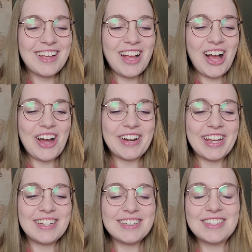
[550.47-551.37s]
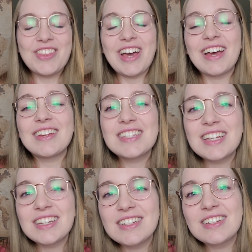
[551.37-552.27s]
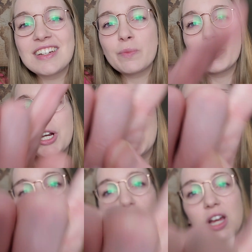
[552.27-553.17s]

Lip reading: All right, so that is hint number 1.